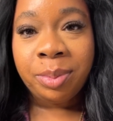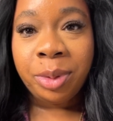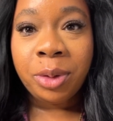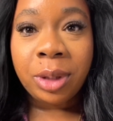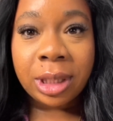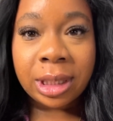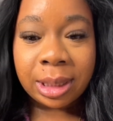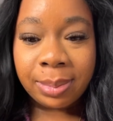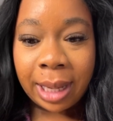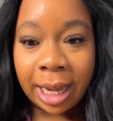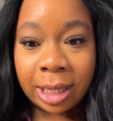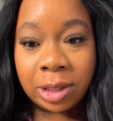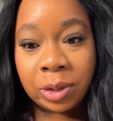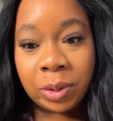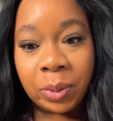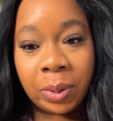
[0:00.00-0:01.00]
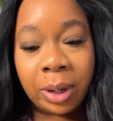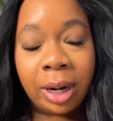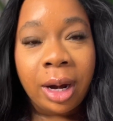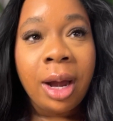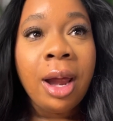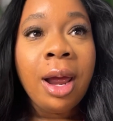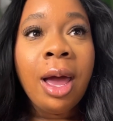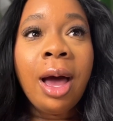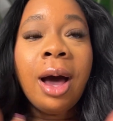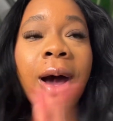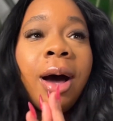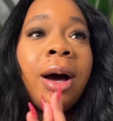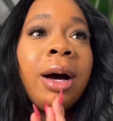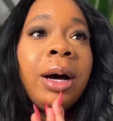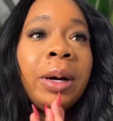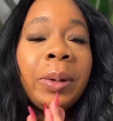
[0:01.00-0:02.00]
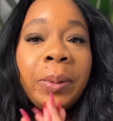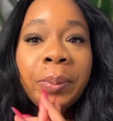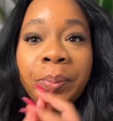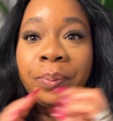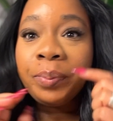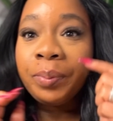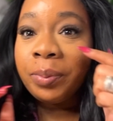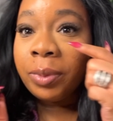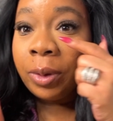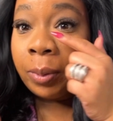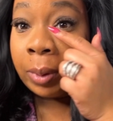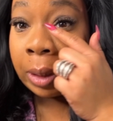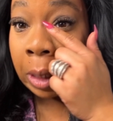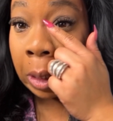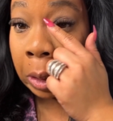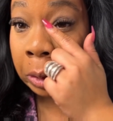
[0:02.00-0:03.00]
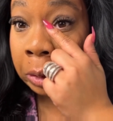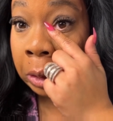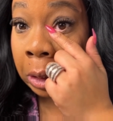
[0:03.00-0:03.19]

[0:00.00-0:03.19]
beauty supply store. What else?